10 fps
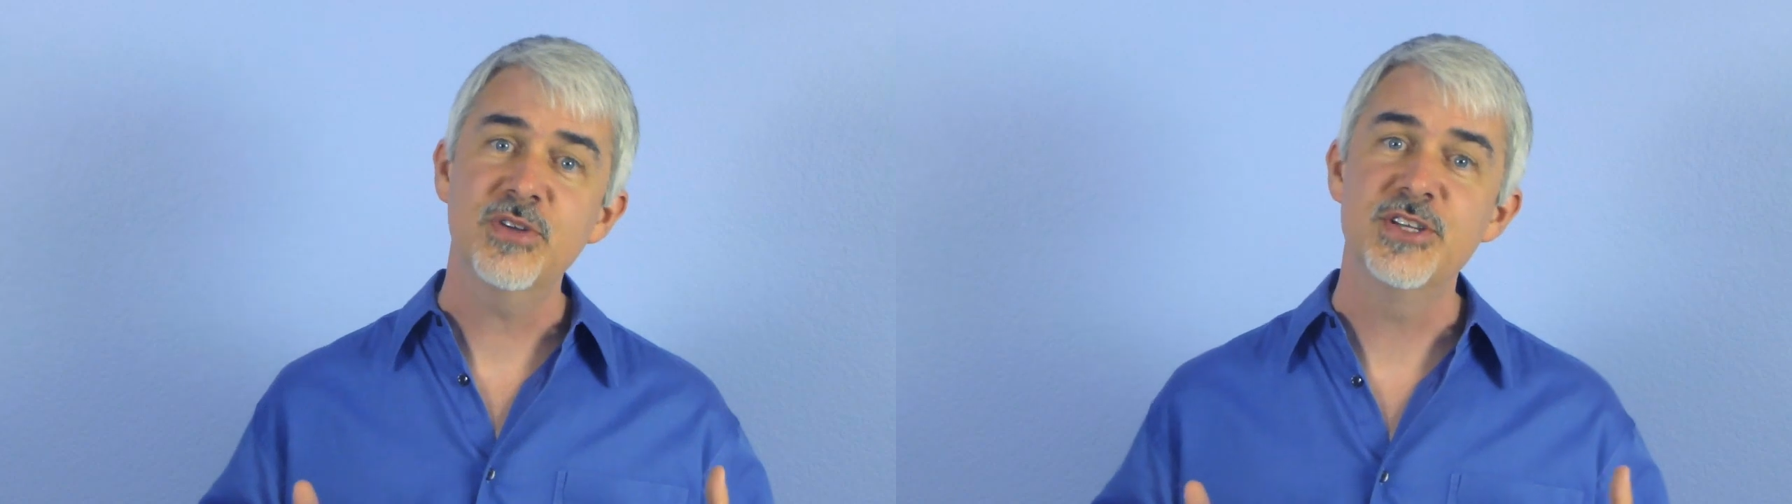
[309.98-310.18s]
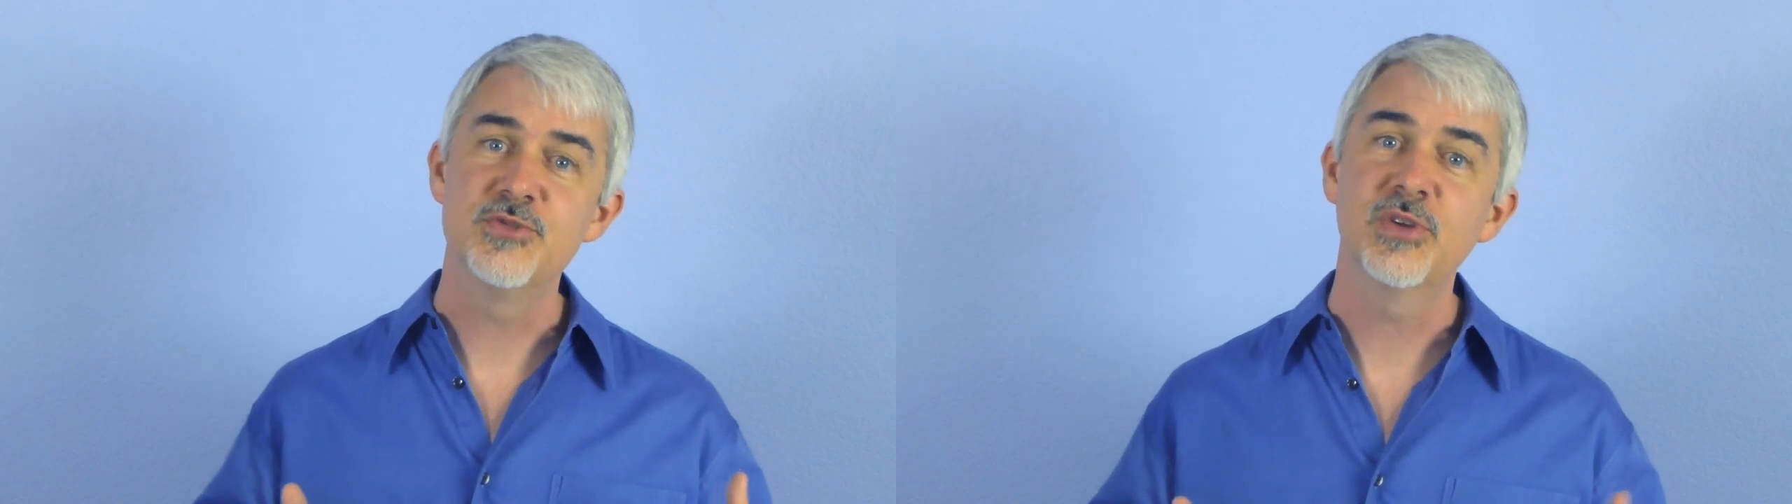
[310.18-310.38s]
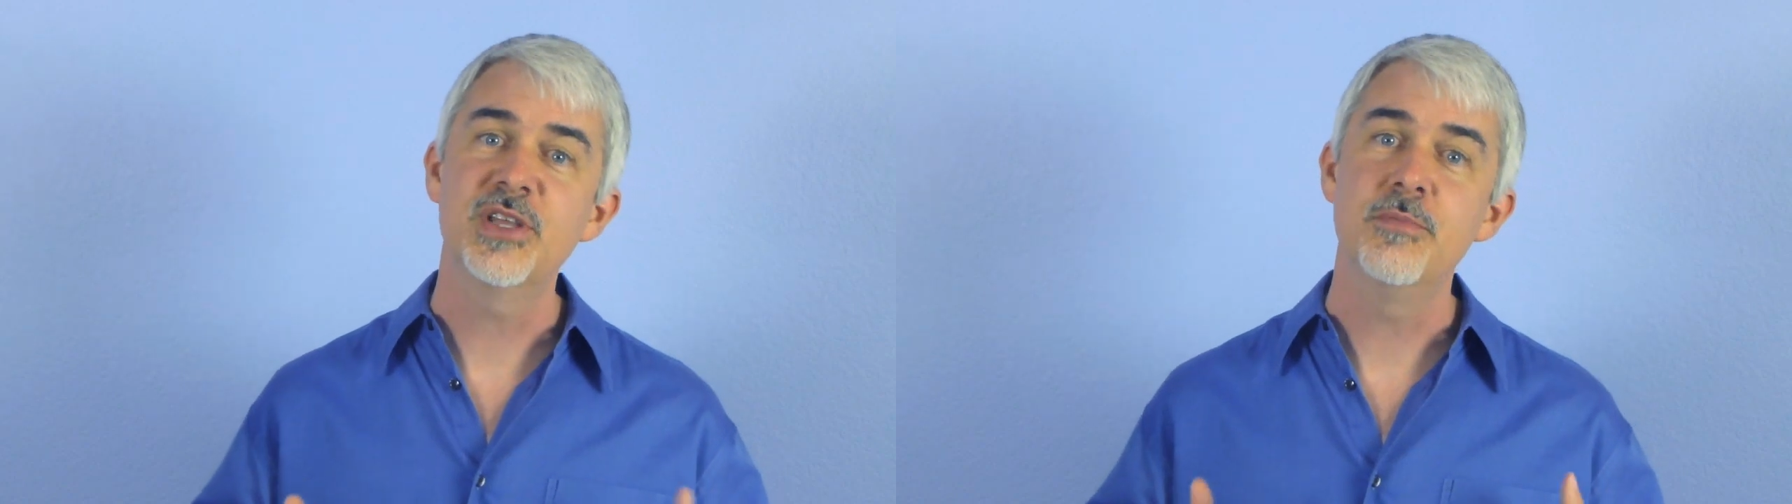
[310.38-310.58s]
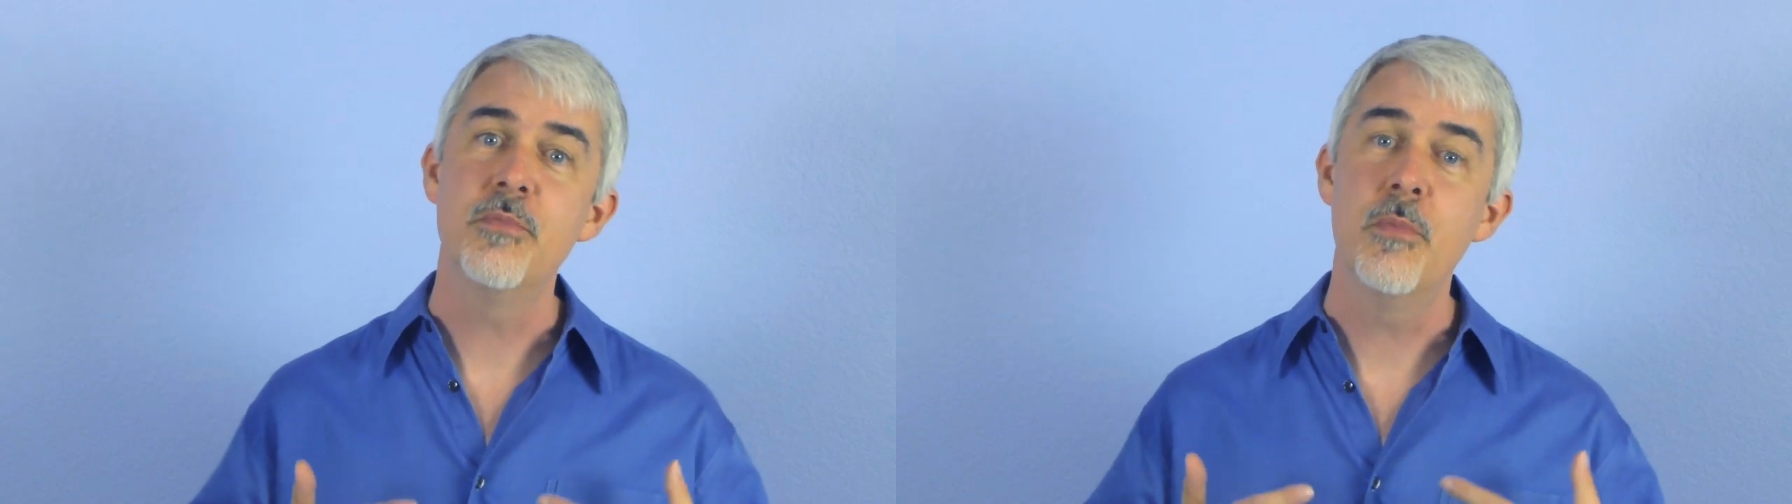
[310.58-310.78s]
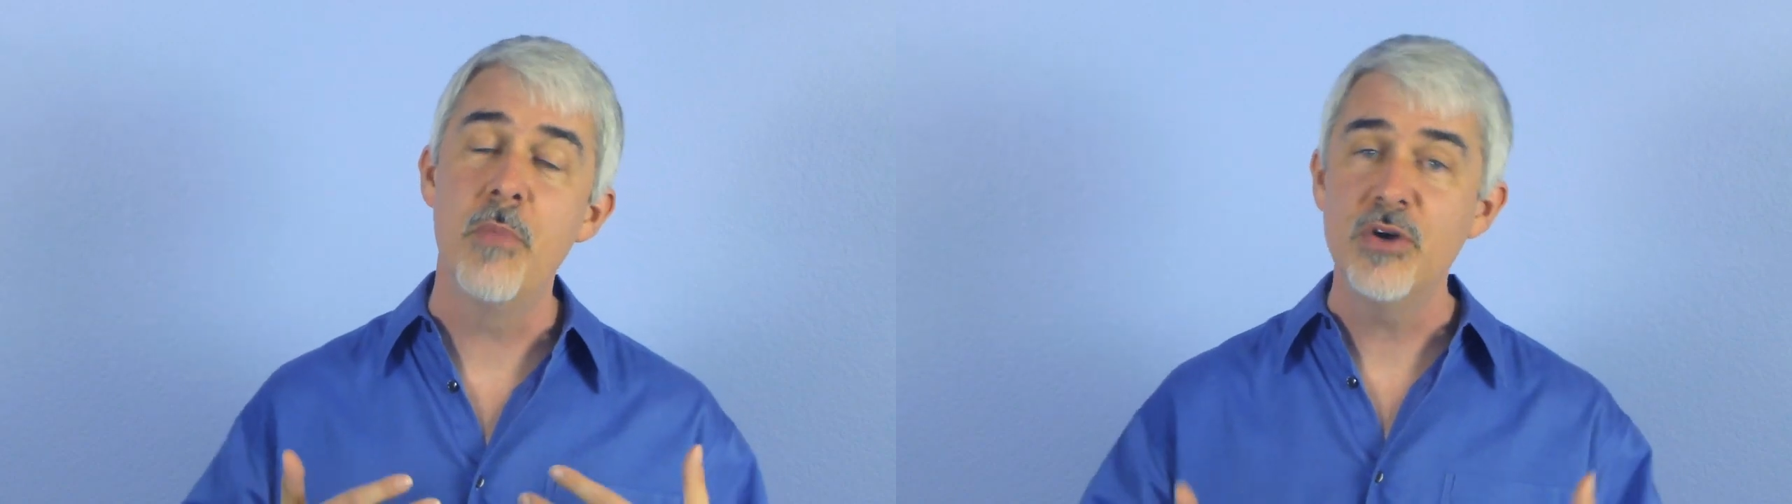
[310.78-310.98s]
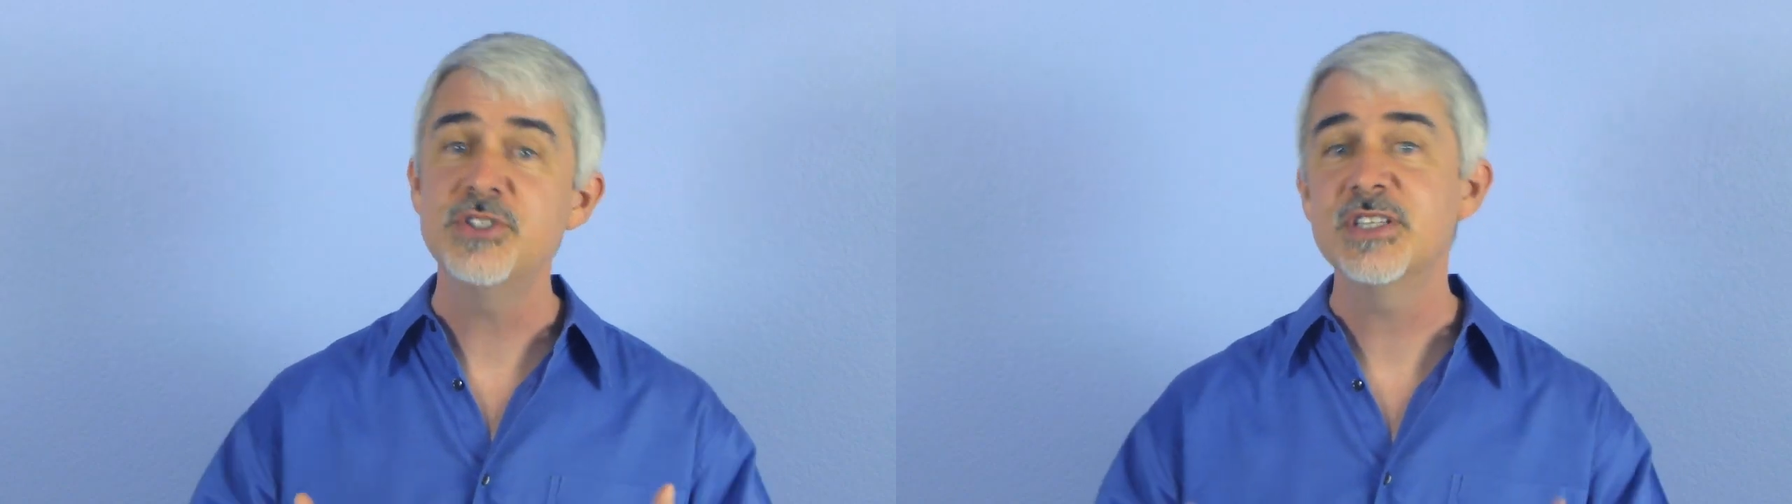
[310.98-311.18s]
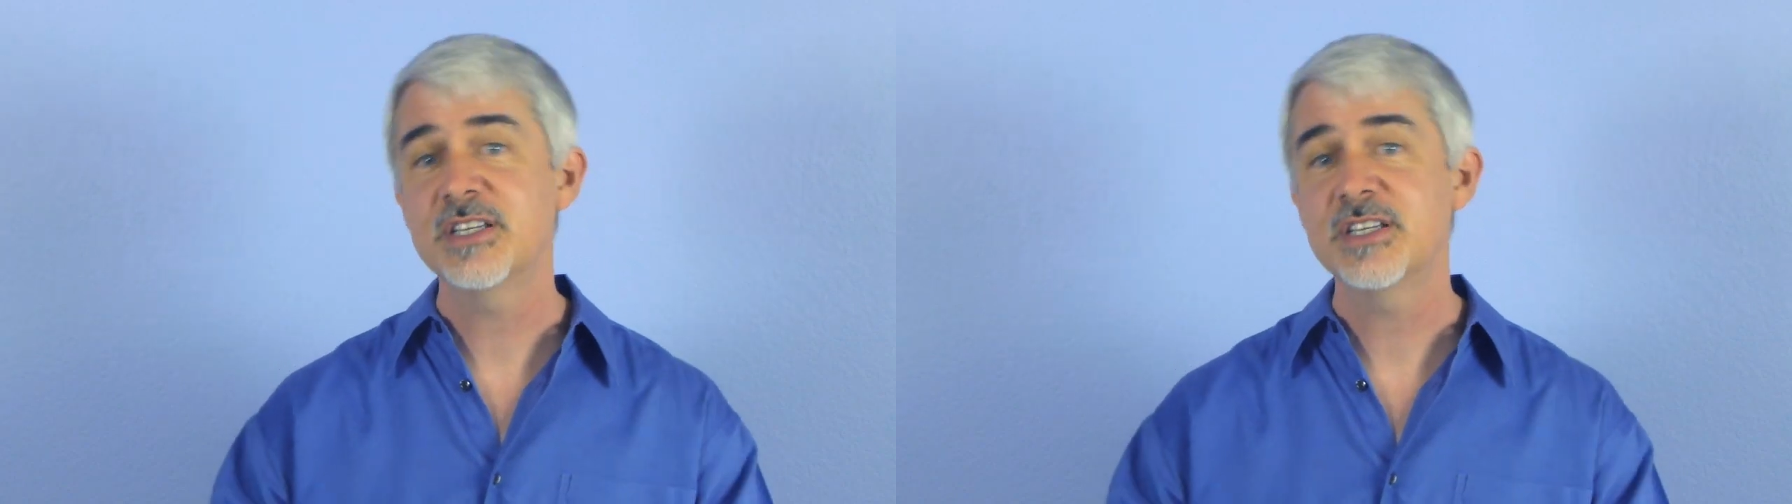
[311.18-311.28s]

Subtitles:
is really most